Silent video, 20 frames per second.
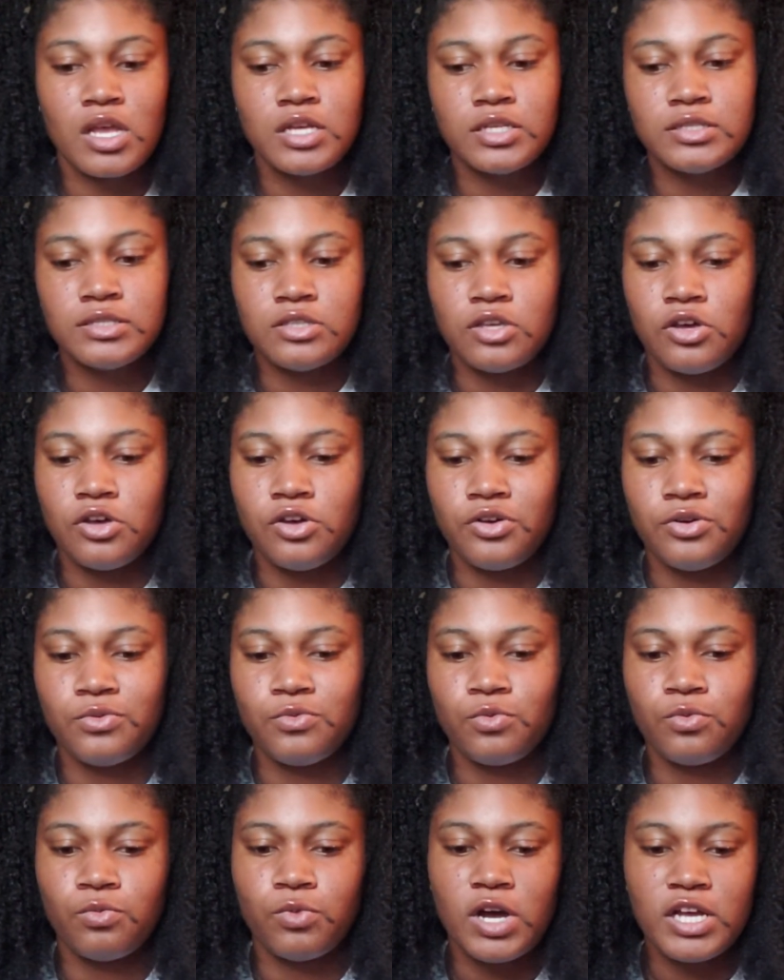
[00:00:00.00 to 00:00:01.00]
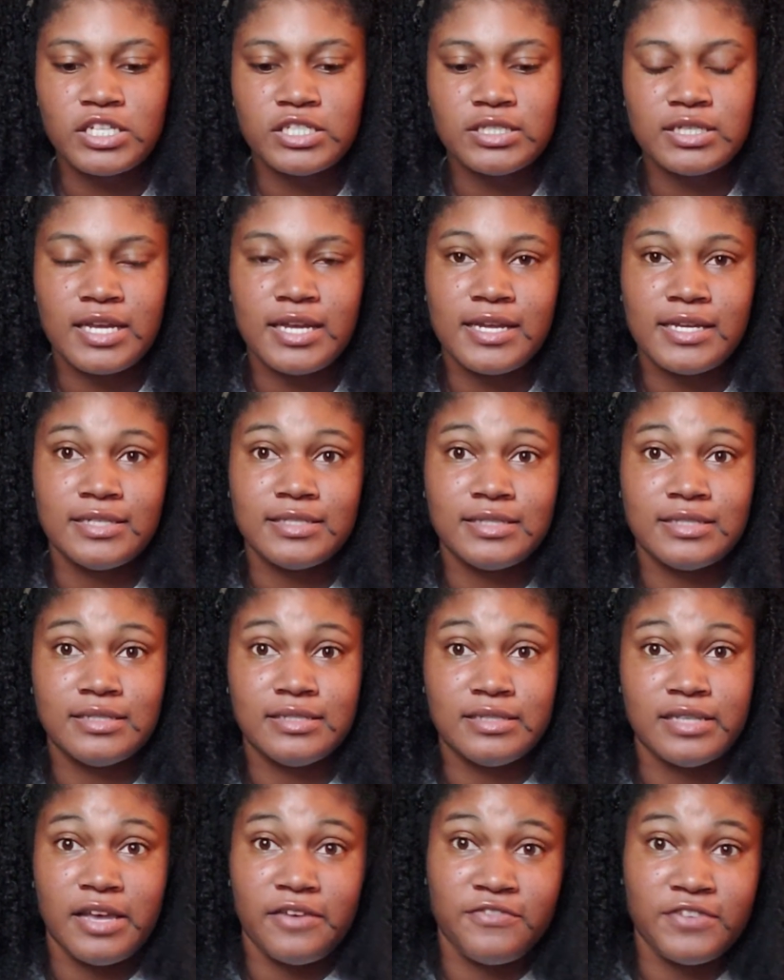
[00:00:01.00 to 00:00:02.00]
So wash days
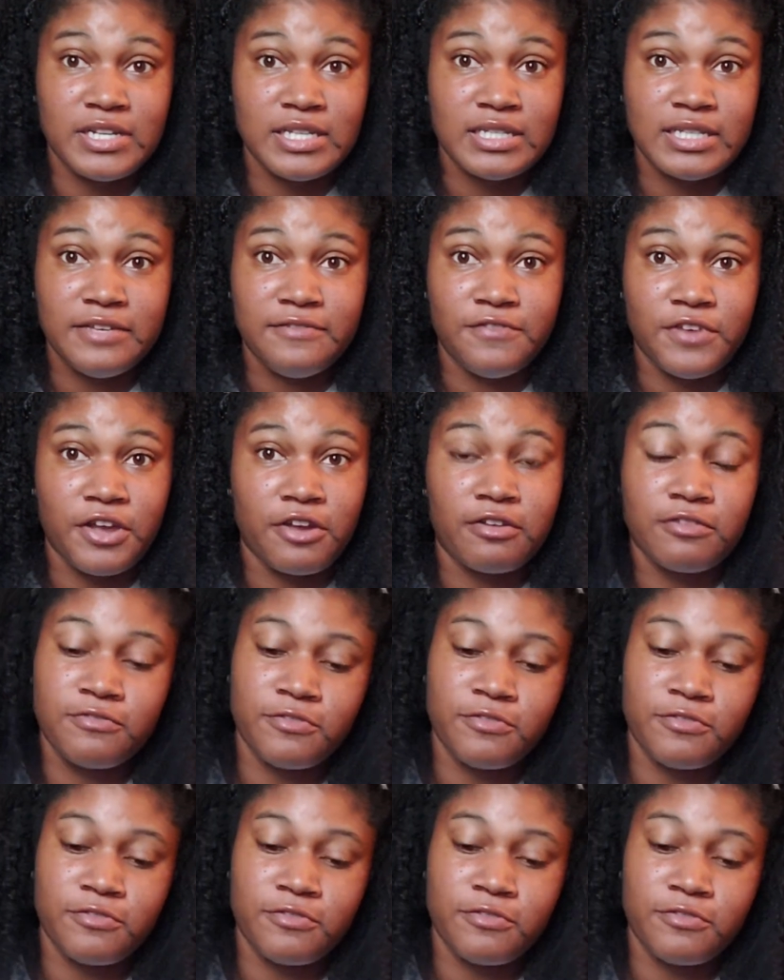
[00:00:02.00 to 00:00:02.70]
definitely vary